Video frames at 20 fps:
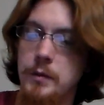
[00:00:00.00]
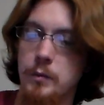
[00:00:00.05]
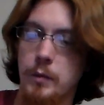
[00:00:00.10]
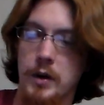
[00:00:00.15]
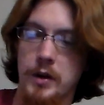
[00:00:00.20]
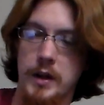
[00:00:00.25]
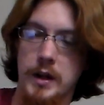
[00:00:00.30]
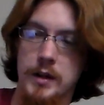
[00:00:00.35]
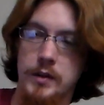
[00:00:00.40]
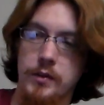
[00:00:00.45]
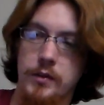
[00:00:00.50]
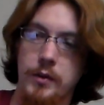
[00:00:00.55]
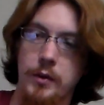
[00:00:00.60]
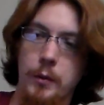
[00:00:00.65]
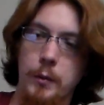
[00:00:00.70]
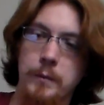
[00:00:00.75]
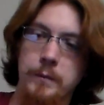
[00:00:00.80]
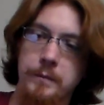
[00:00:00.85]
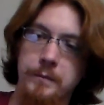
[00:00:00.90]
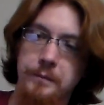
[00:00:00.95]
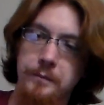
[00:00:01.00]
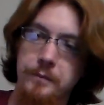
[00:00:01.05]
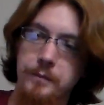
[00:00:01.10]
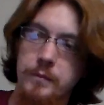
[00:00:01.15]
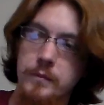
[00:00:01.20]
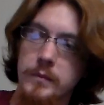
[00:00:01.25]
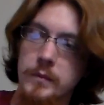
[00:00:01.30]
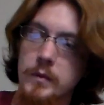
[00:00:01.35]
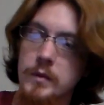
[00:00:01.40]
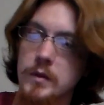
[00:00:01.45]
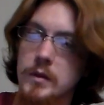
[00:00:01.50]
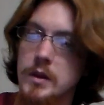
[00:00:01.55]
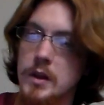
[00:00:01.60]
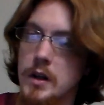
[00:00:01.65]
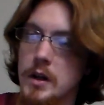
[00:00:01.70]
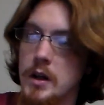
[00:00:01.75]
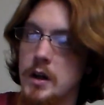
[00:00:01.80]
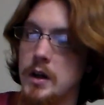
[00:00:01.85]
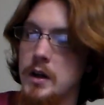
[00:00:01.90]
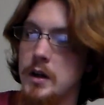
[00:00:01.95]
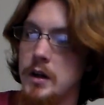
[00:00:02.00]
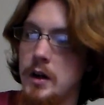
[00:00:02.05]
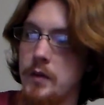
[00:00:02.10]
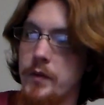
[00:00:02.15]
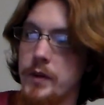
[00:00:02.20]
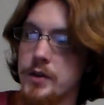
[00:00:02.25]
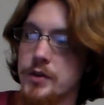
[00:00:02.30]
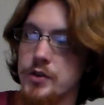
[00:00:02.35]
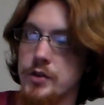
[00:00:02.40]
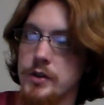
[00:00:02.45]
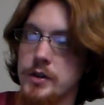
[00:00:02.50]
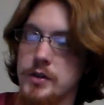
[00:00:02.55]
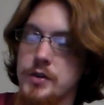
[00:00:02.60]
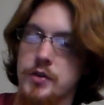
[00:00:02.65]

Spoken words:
whatnot. So eventually